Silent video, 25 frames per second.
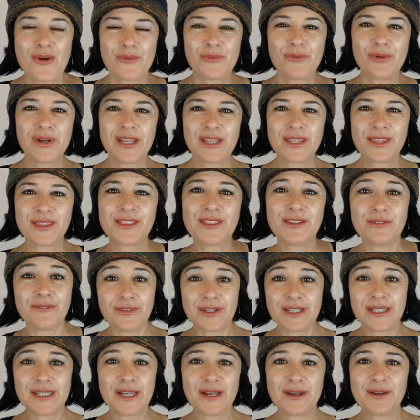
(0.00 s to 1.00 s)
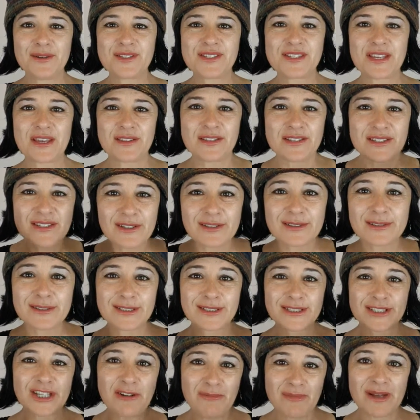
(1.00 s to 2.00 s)
with the videos so there's not
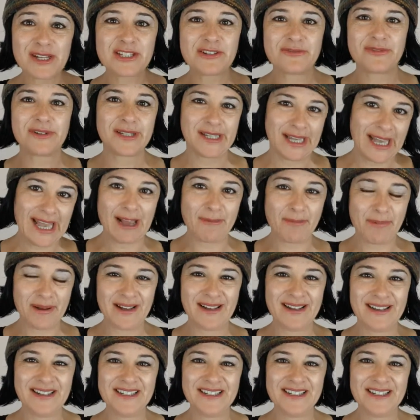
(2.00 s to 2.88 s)
so much of a gap.